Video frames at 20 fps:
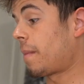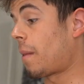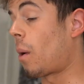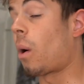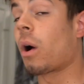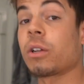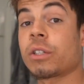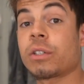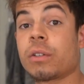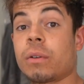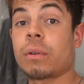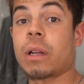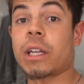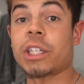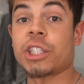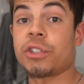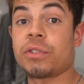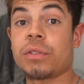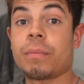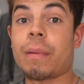Also, I
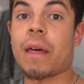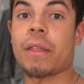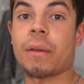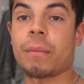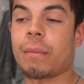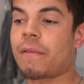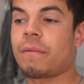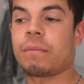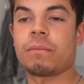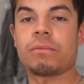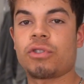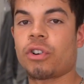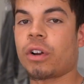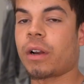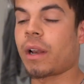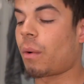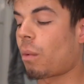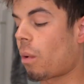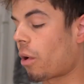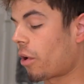just used the bathroom. I haven't
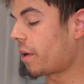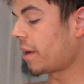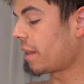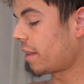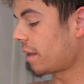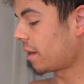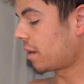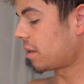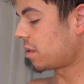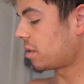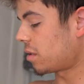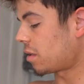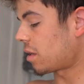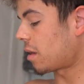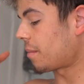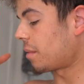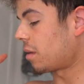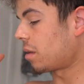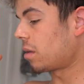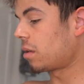drank any water or anything. So
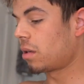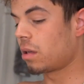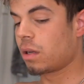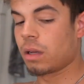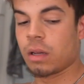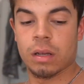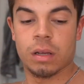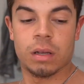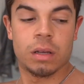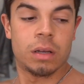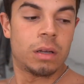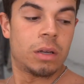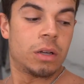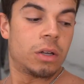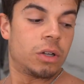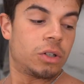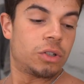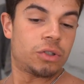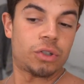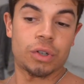now I'm gonna
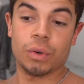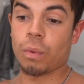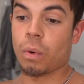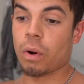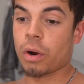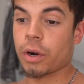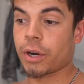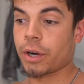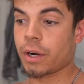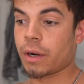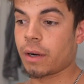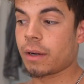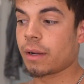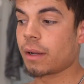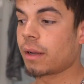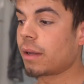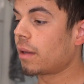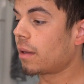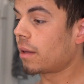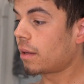drink water
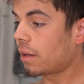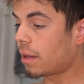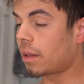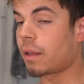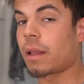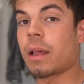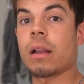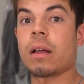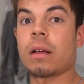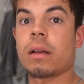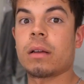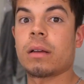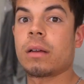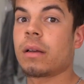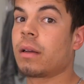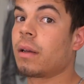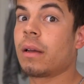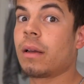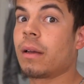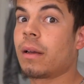and then
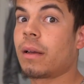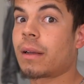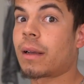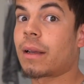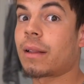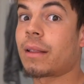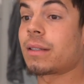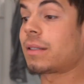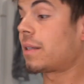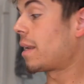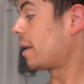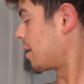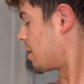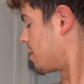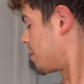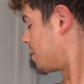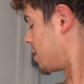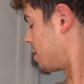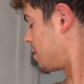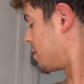get this day
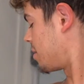going.